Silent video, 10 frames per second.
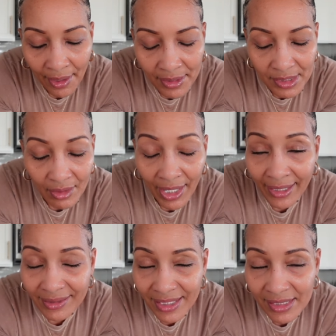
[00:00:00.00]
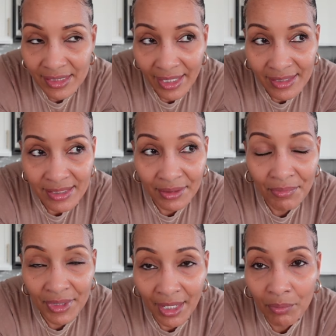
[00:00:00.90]
So I did taste
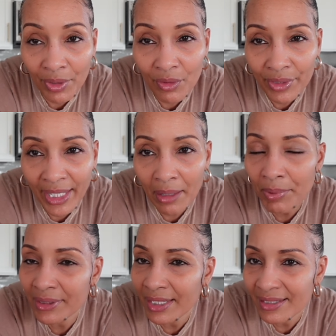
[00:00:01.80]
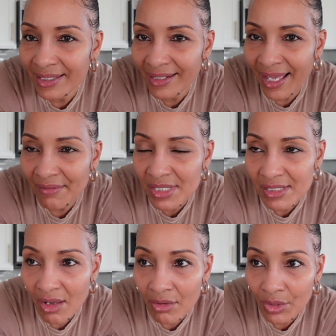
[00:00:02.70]
them. They were okay, but they did have
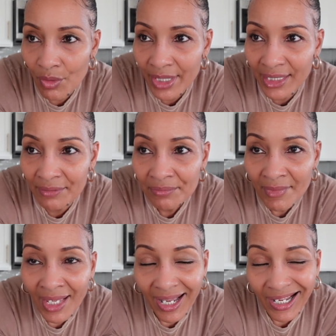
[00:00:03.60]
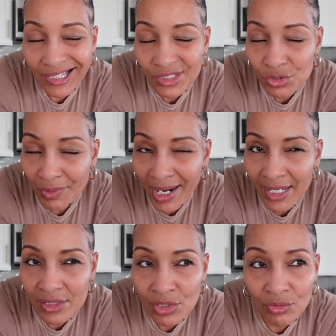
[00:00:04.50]
salt on it. I
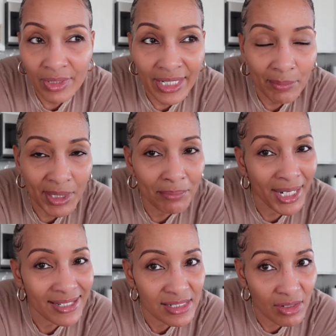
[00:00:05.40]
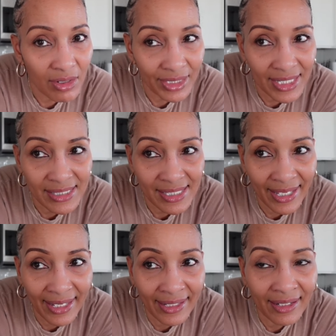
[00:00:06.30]
try to limit my salt
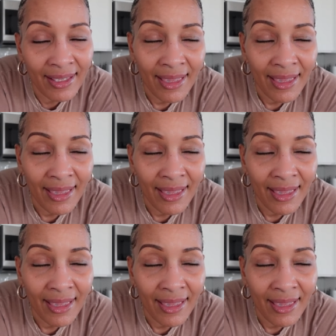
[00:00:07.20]
intake.